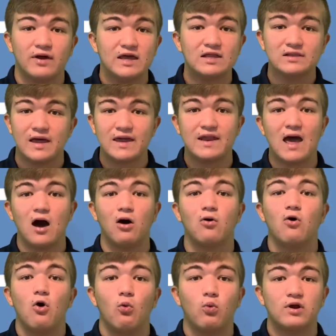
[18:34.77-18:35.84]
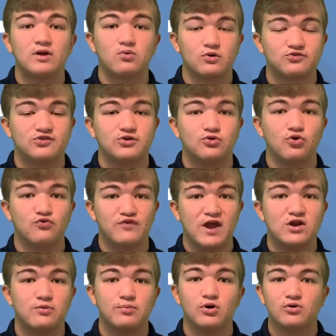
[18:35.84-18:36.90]
He laid out what he wants to do at
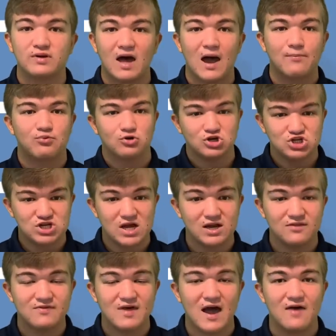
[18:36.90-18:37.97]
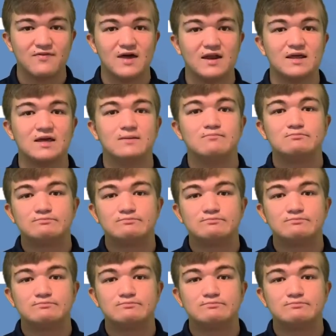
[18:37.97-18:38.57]
Vanderbilt, and I appreciated that he